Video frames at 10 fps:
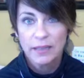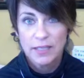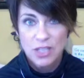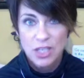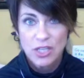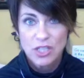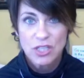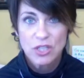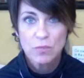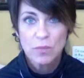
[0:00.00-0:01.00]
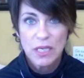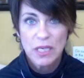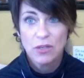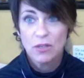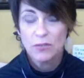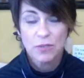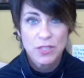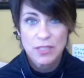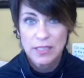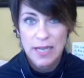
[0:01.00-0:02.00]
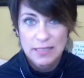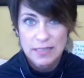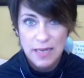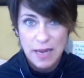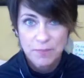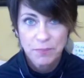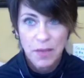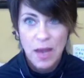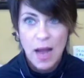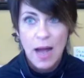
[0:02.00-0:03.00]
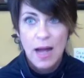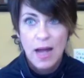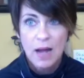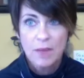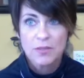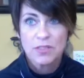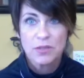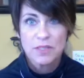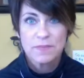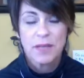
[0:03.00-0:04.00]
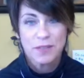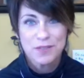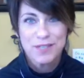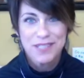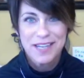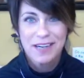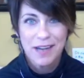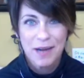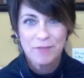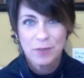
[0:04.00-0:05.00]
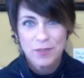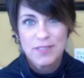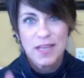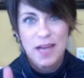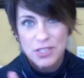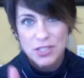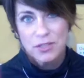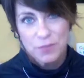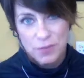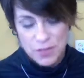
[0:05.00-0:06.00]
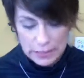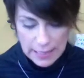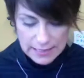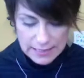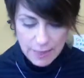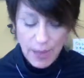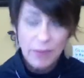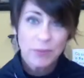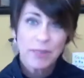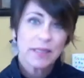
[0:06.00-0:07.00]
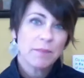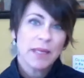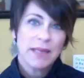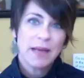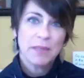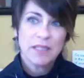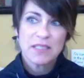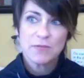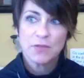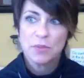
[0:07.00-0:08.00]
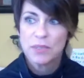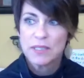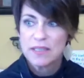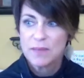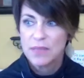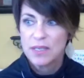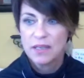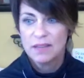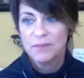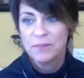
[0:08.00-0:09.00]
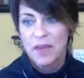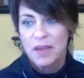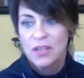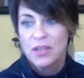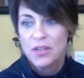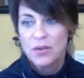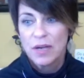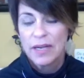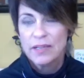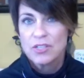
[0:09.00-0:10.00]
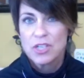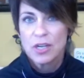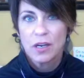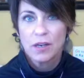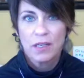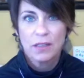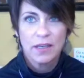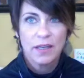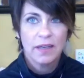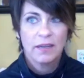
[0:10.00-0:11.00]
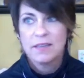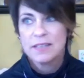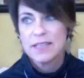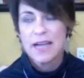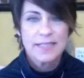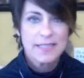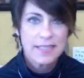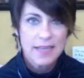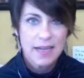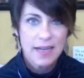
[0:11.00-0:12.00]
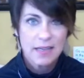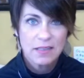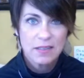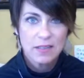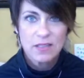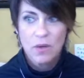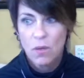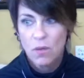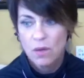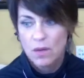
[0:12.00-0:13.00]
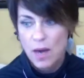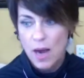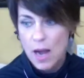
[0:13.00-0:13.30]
and change it to be your first and last name. So it's colorstreet.com/your first and last name. I would recommend that because if you put something, kind of generic like Sassy Nails or